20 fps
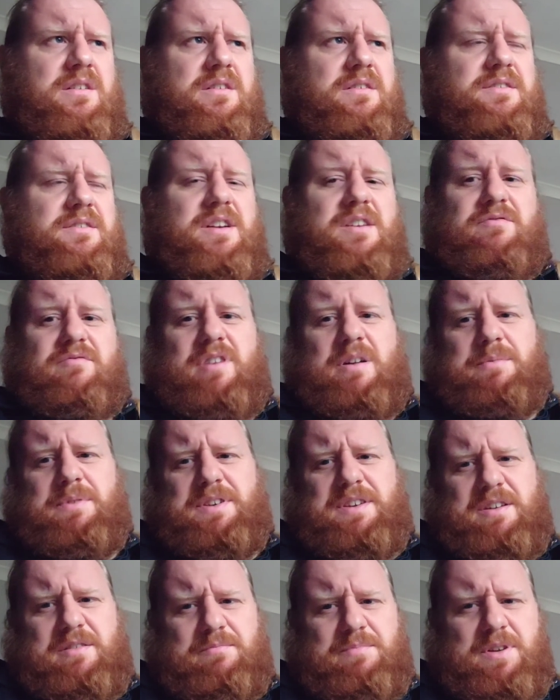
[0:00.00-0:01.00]
and don't ram it
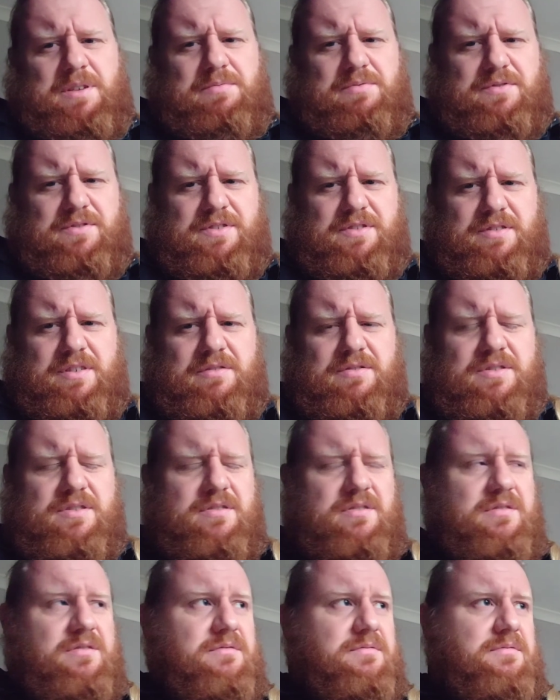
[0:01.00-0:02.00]
down people's throats,
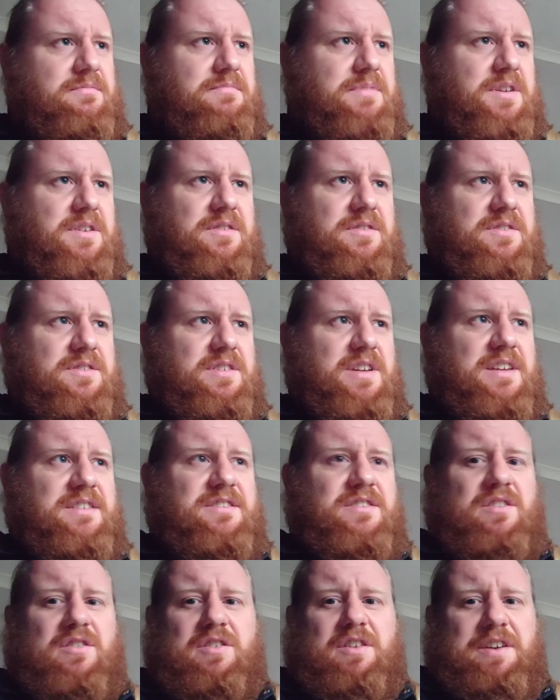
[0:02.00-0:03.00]
because
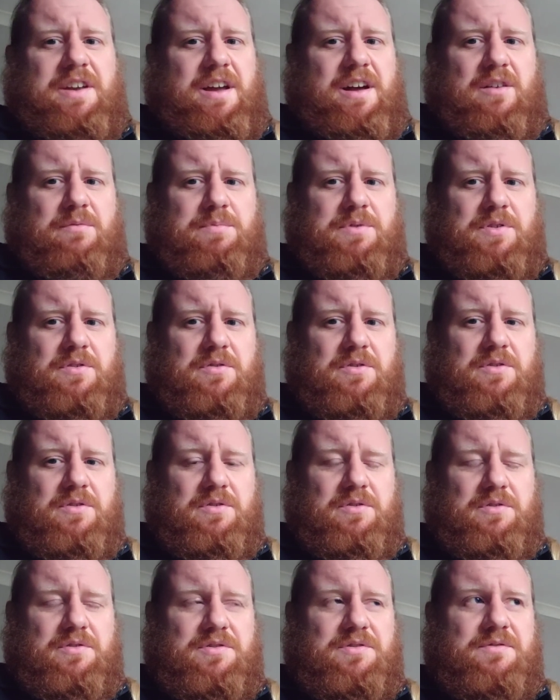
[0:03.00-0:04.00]
it's not going to help your
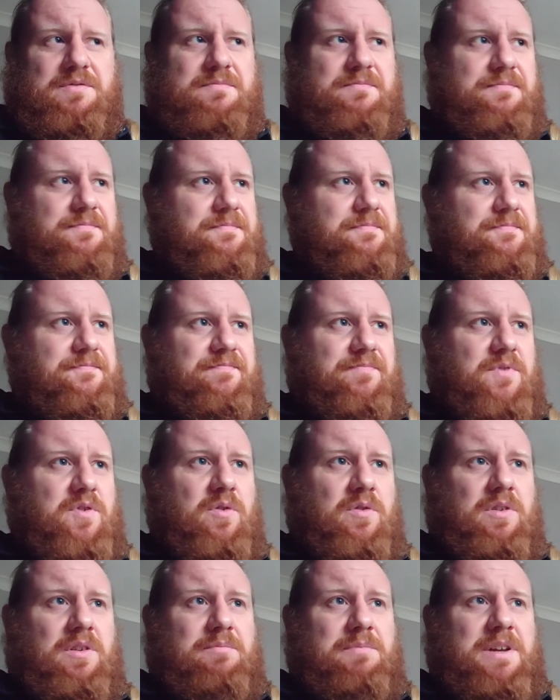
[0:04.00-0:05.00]
cause.
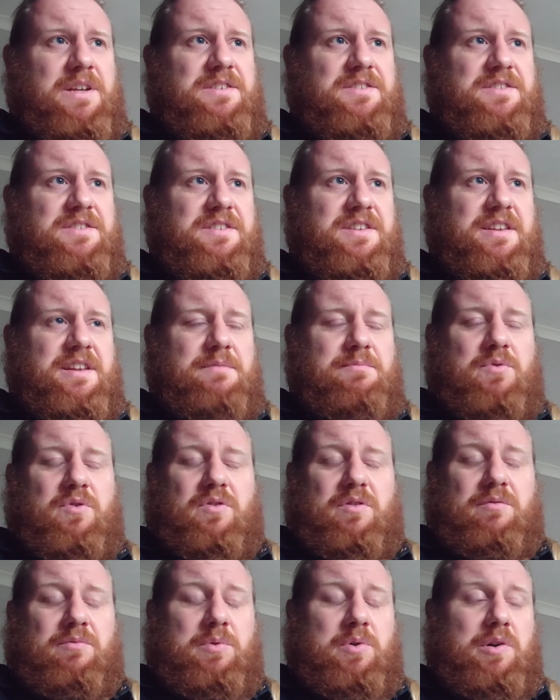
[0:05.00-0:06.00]
All it means is that they're
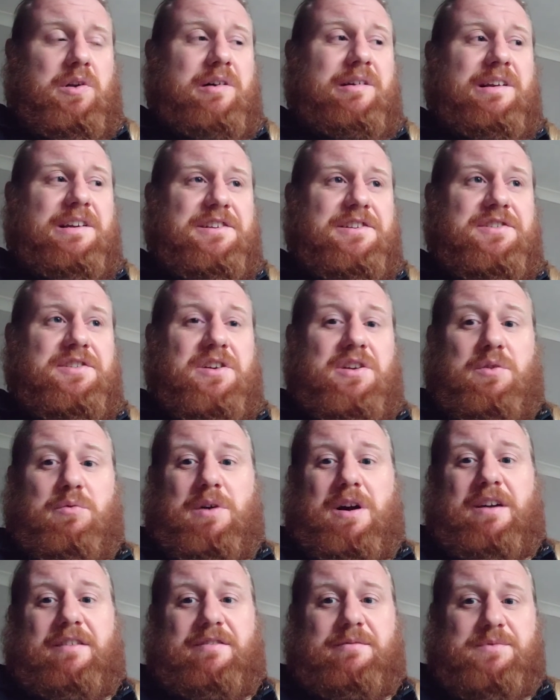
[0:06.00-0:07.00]
more and more likely to turn
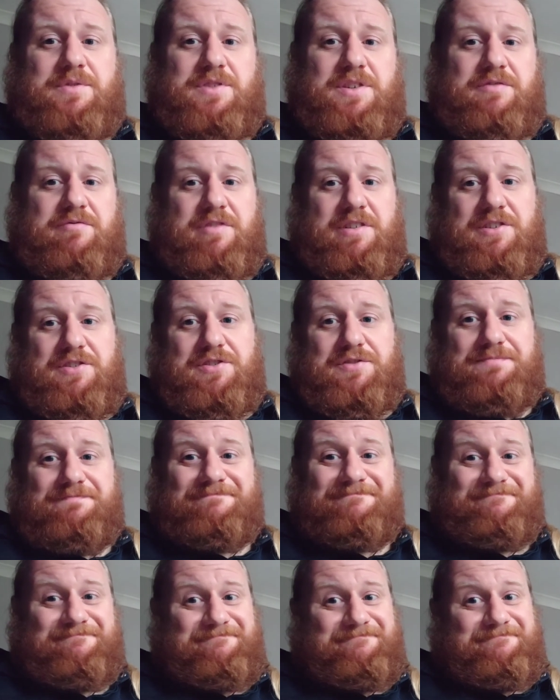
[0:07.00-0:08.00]
away from said religion.
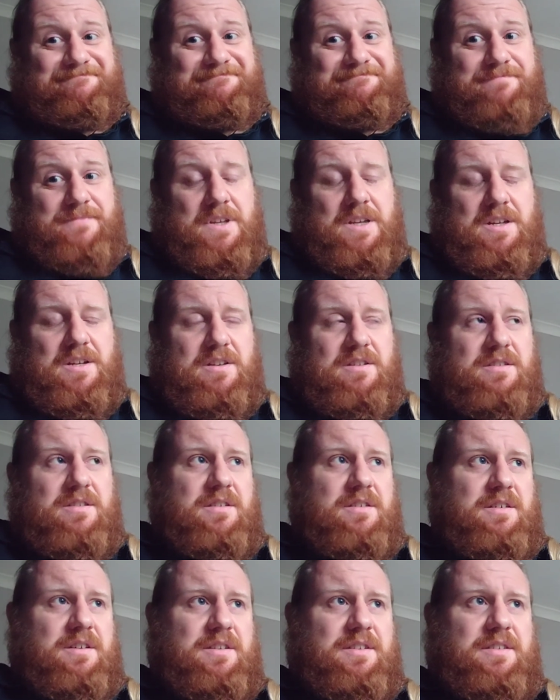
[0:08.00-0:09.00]

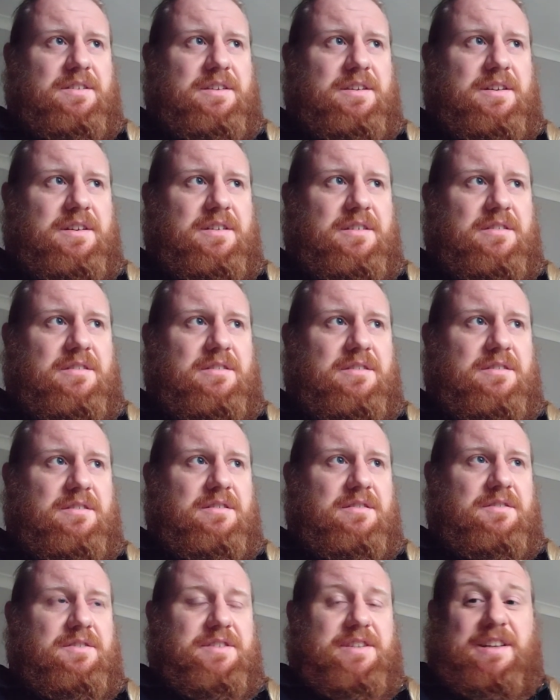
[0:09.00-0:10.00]
And
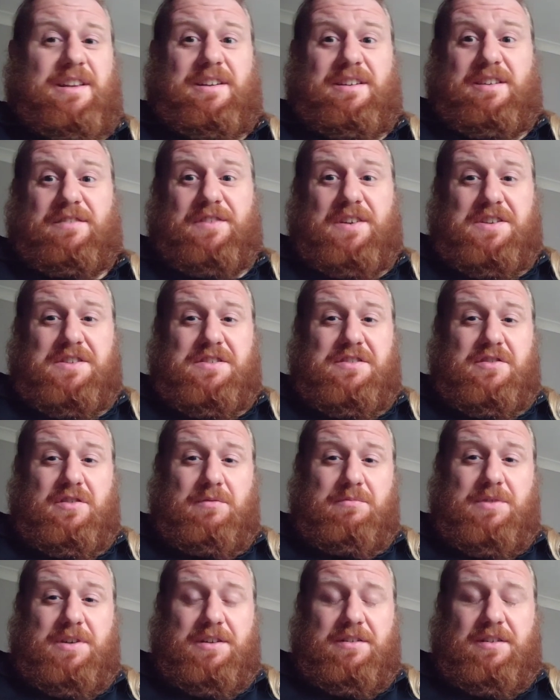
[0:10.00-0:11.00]
I'll say that defeats the
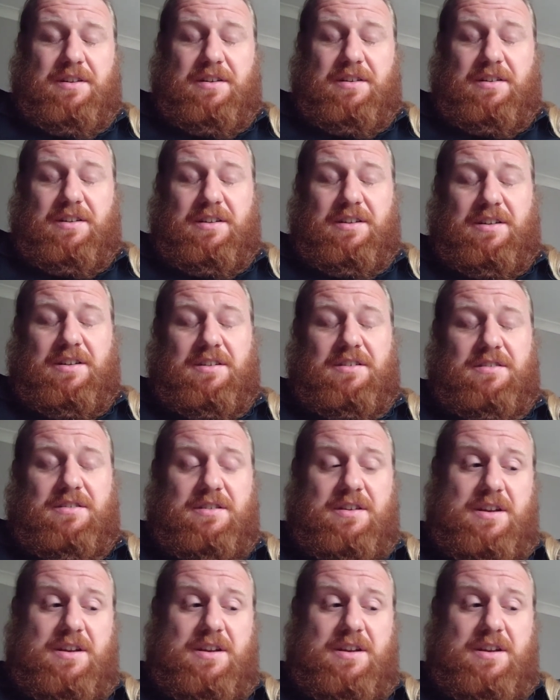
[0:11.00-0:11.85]
object then in that case.